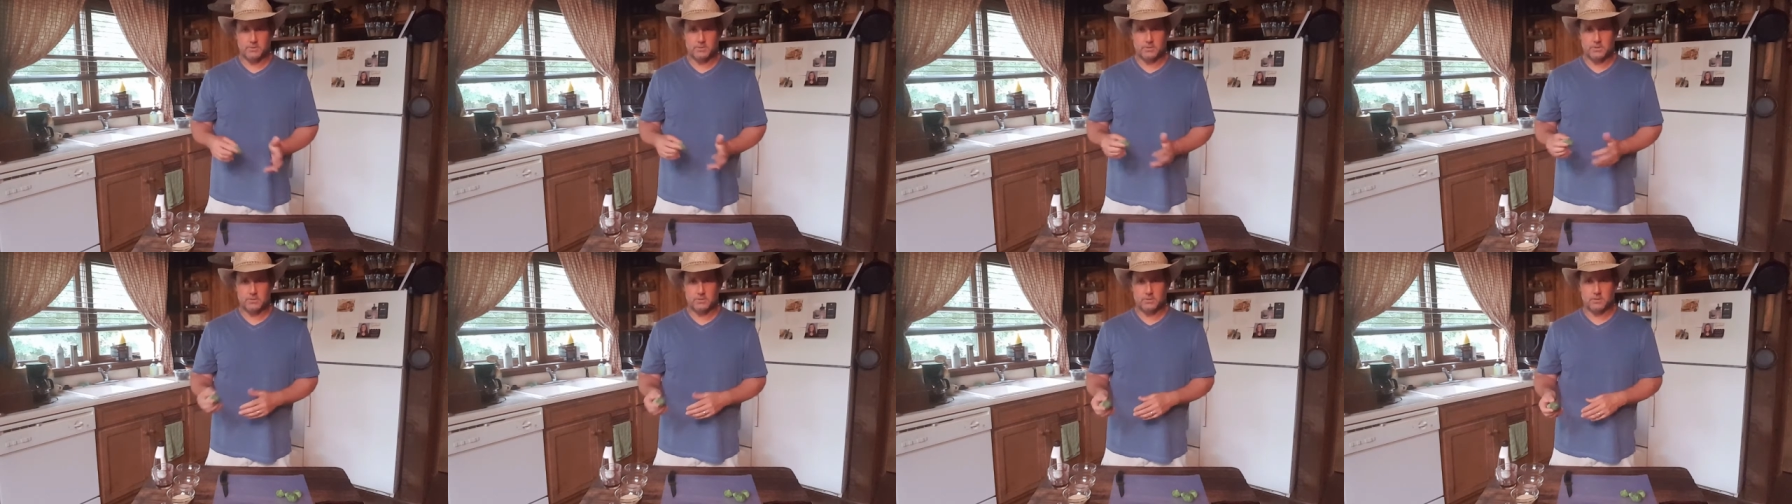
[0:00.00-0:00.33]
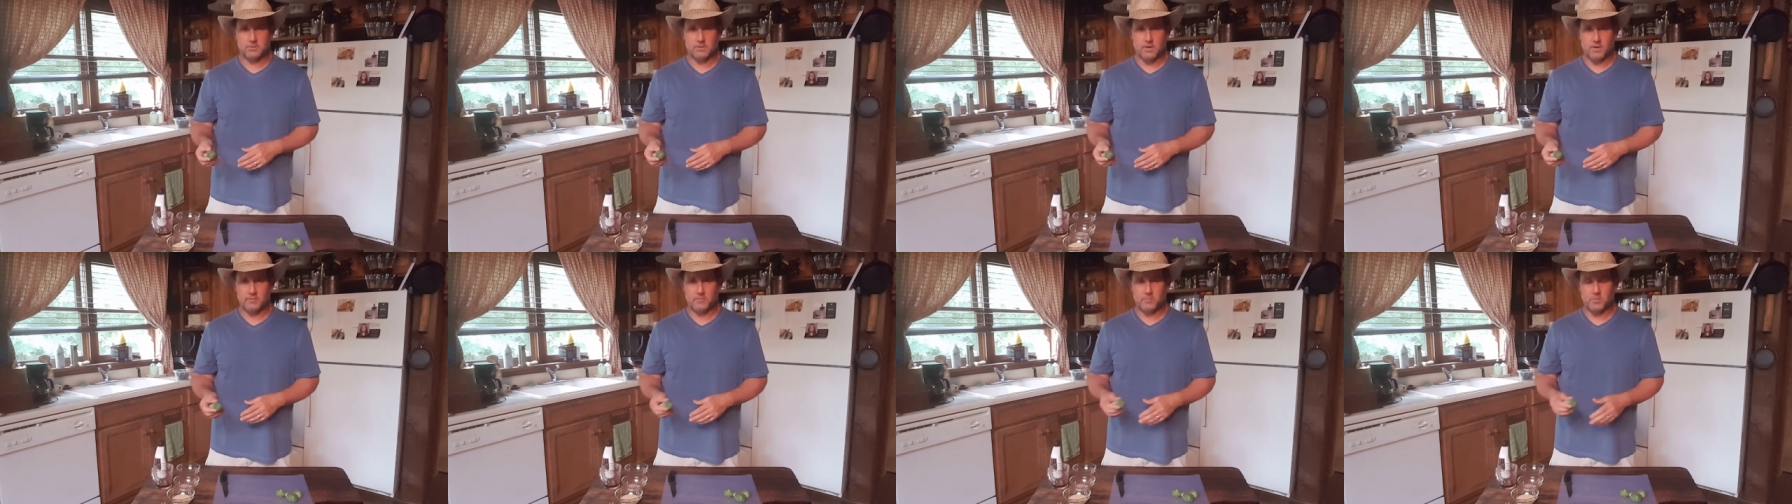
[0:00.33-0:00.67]
She's a
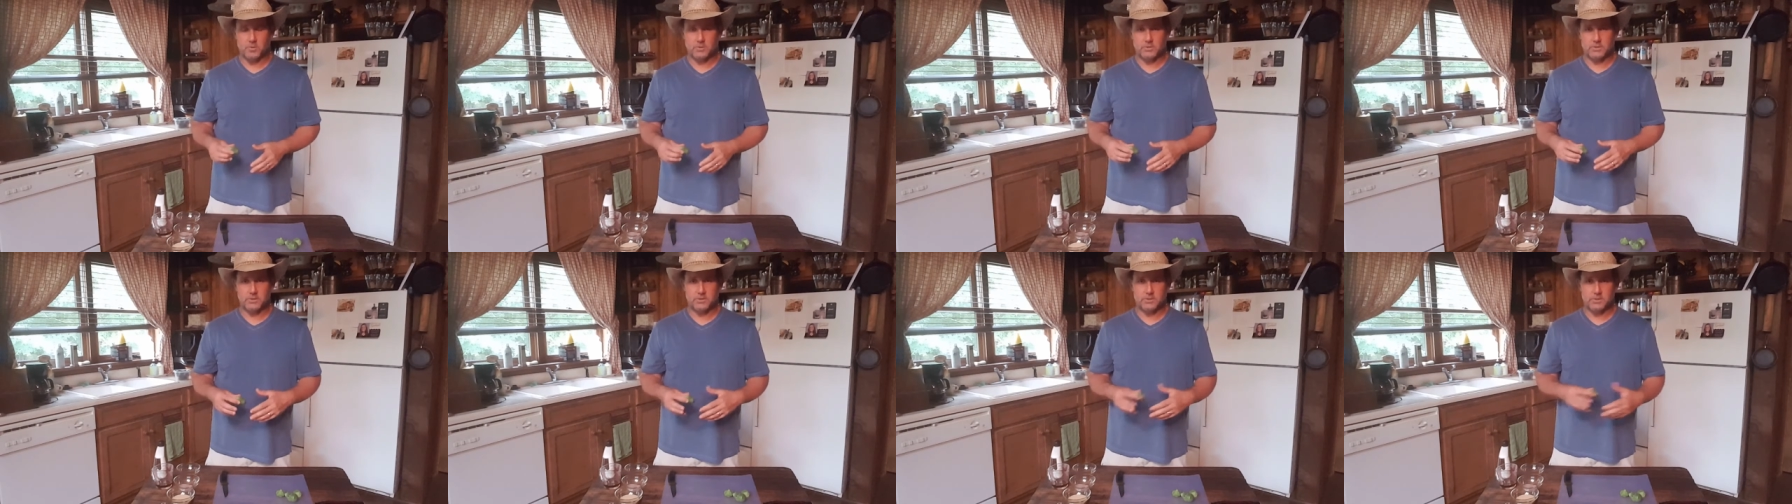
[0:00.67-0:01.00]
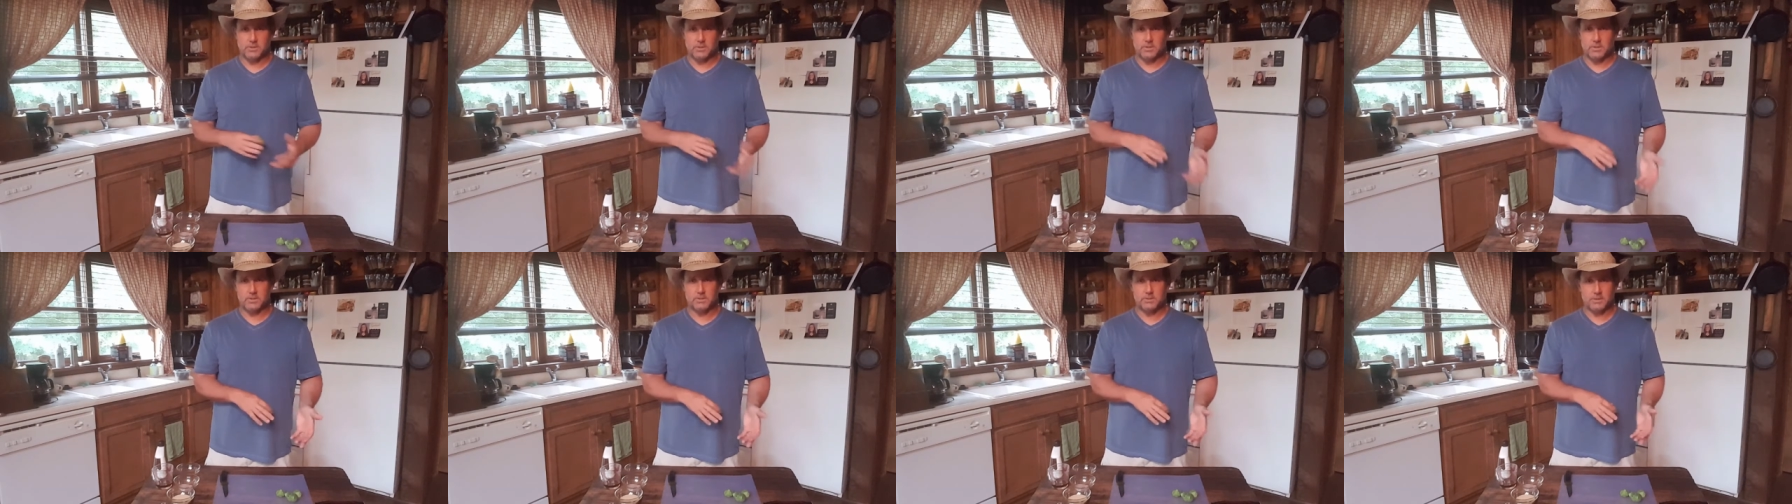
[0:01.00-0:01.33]
sophomore, so
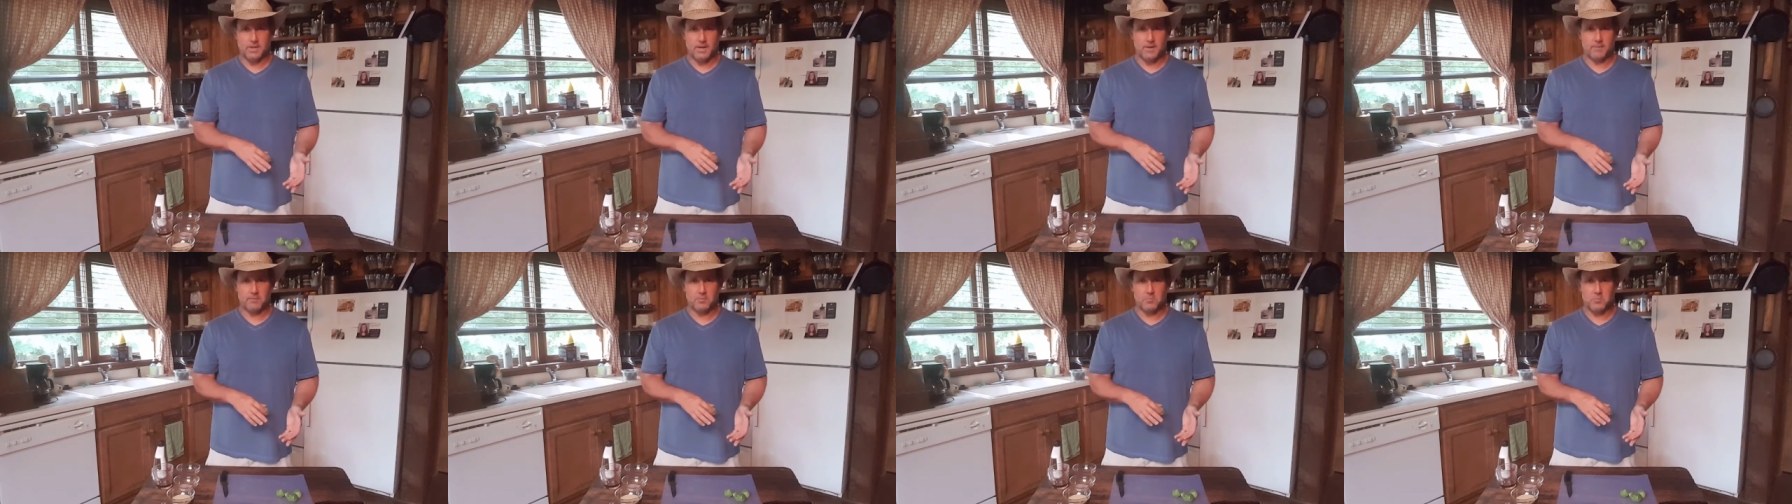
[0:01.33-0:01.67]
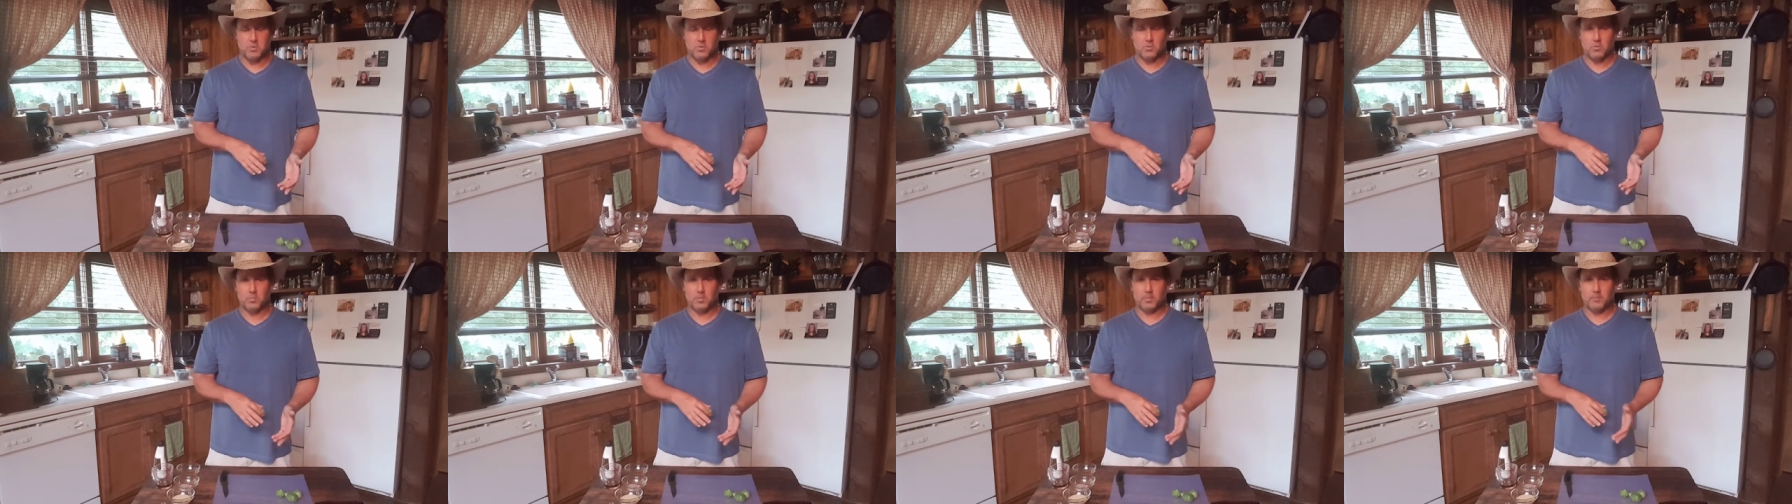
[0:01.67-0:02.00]
she doesn't have the
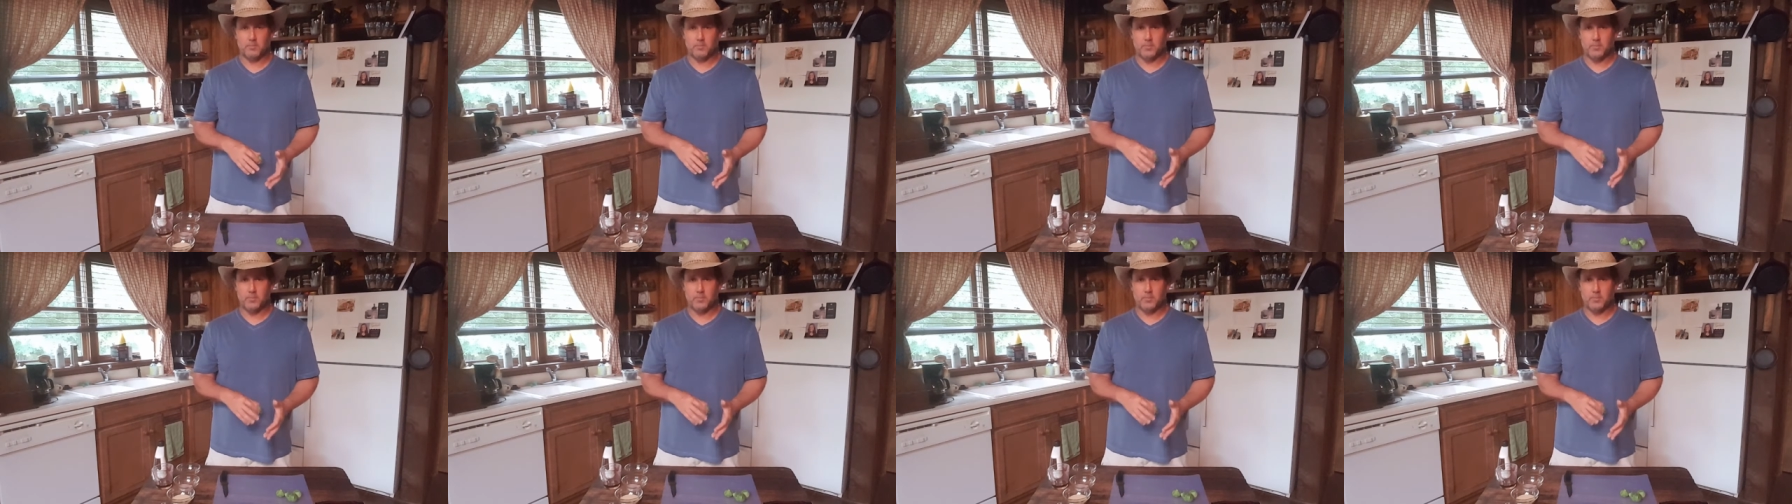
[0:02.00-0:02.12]
meal